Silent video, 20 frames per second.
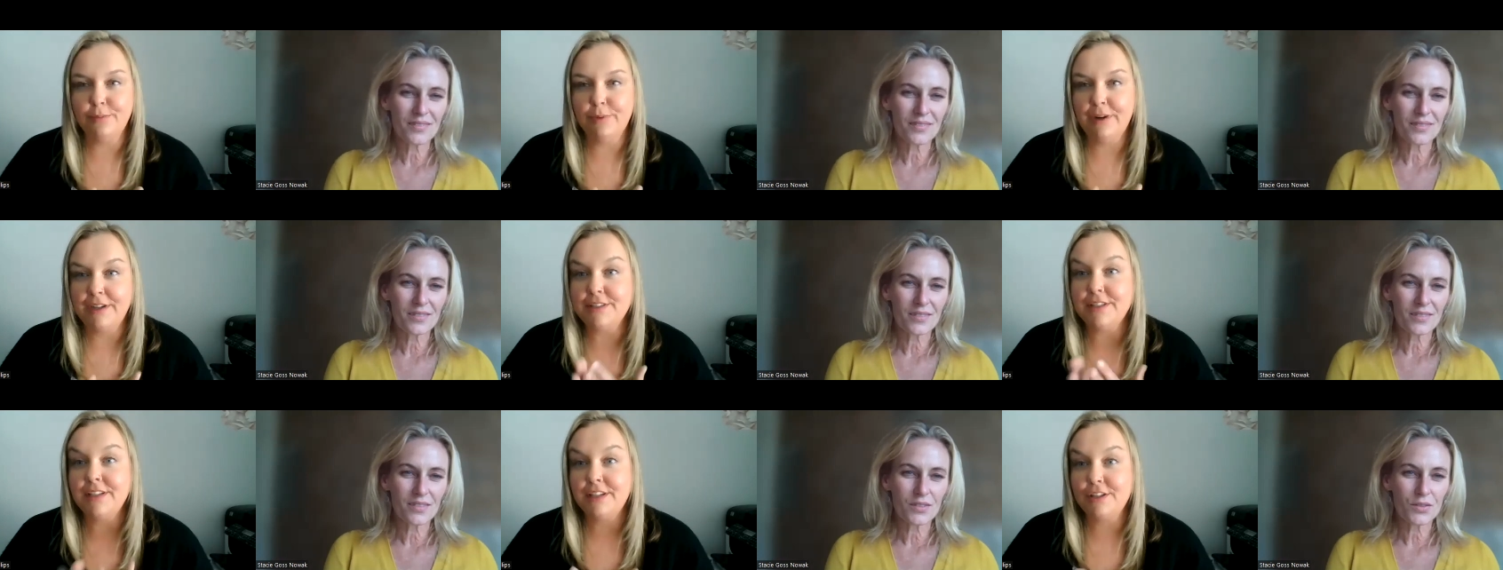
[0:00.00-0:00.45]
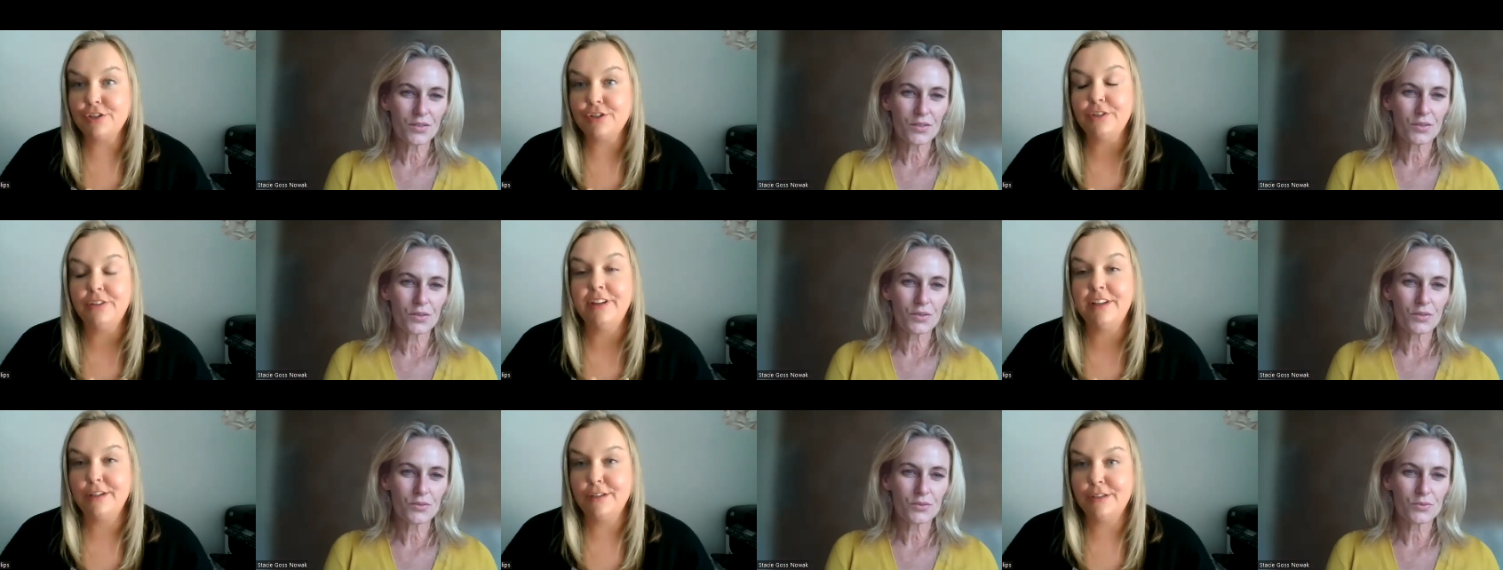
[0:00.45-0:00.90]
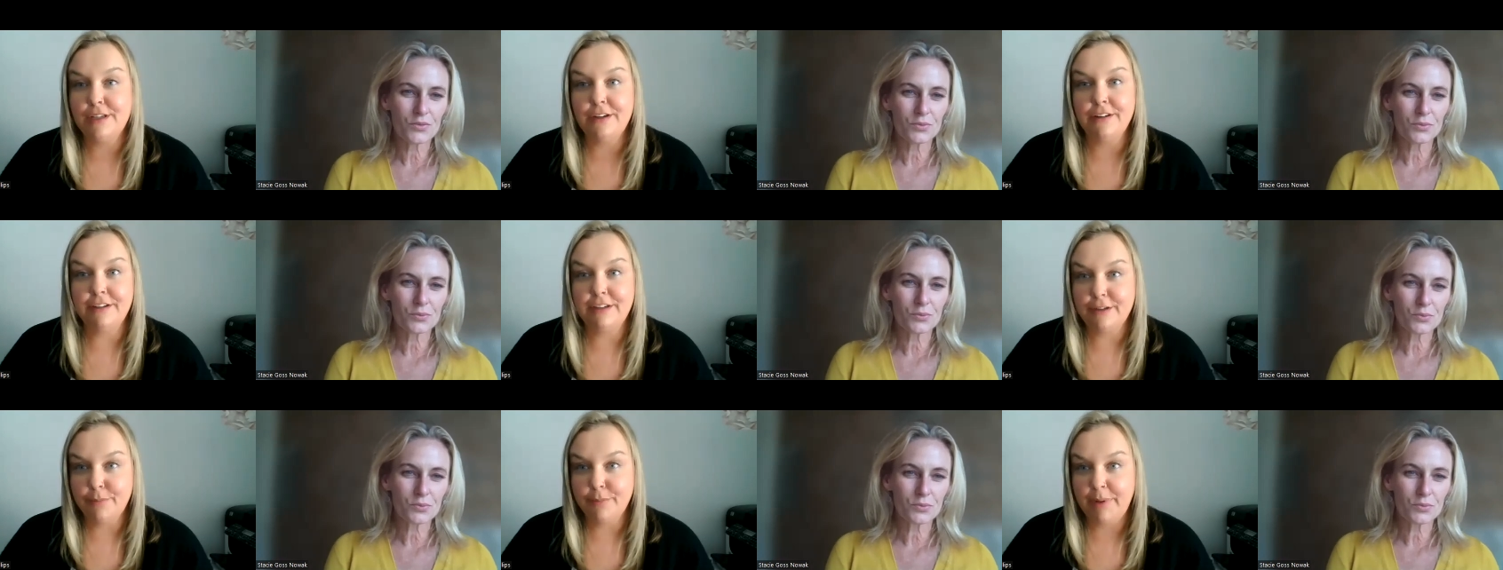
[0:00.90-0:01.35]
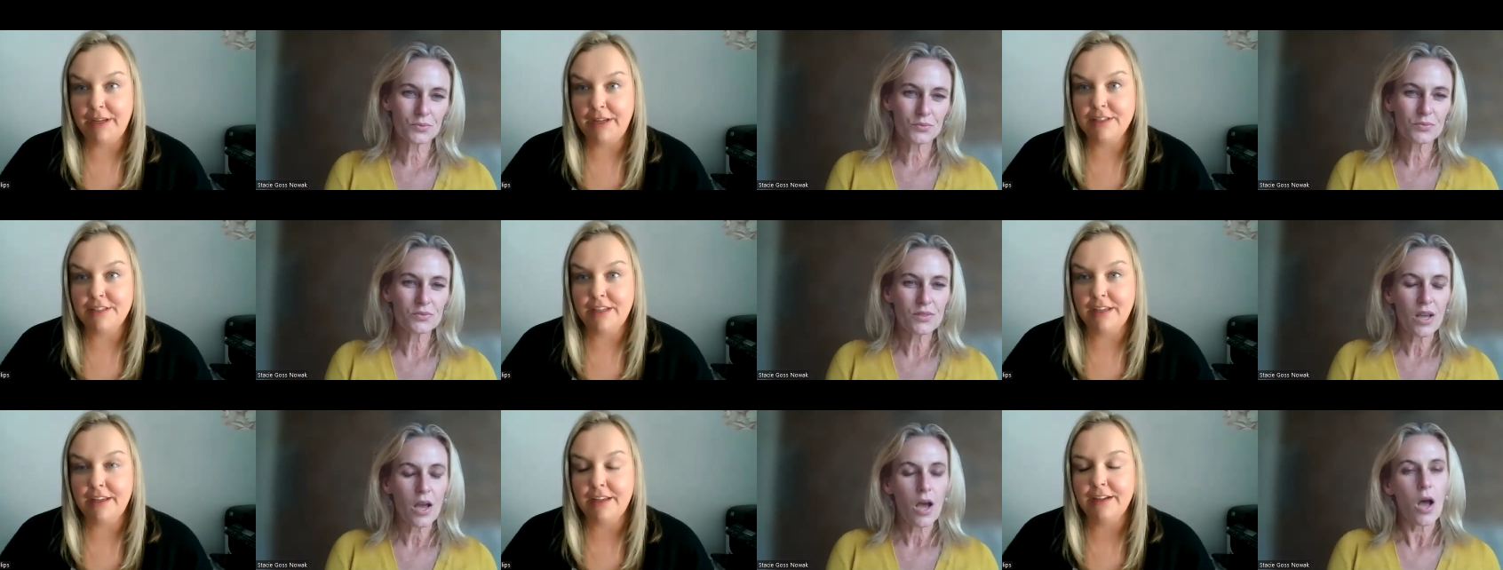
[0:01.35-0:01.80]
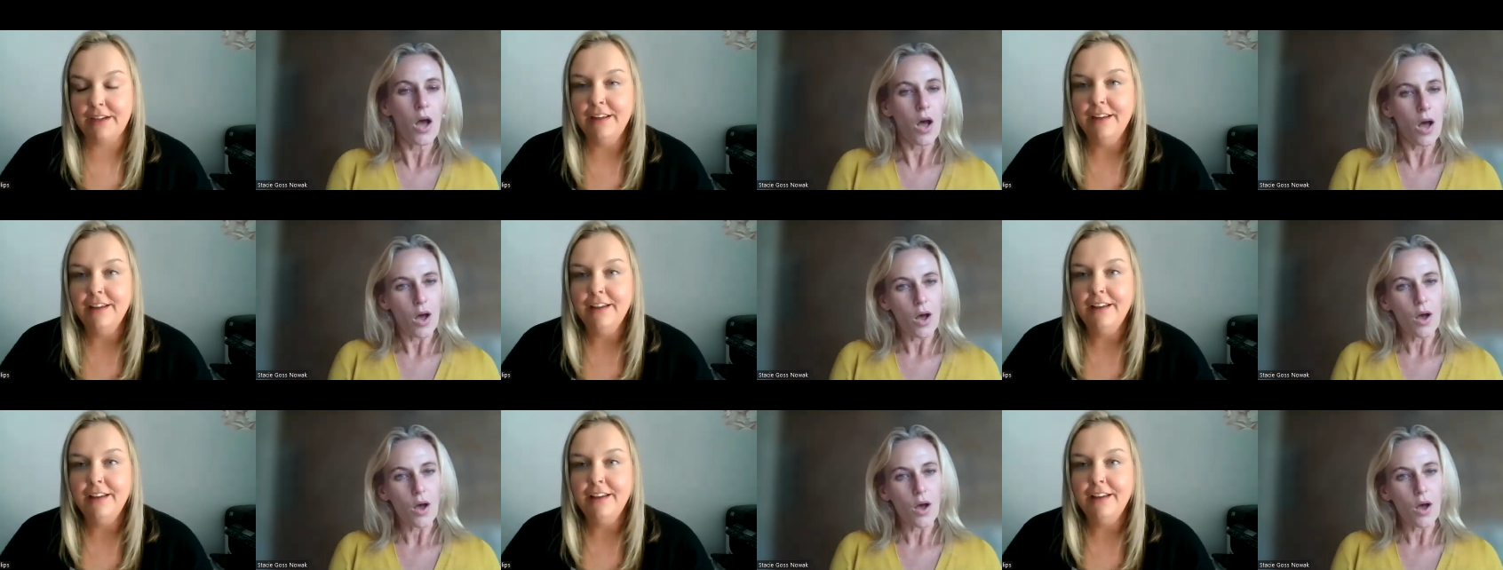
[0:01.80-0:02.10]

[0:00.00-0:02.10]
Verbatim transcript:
Speaker 1: residential interior painting.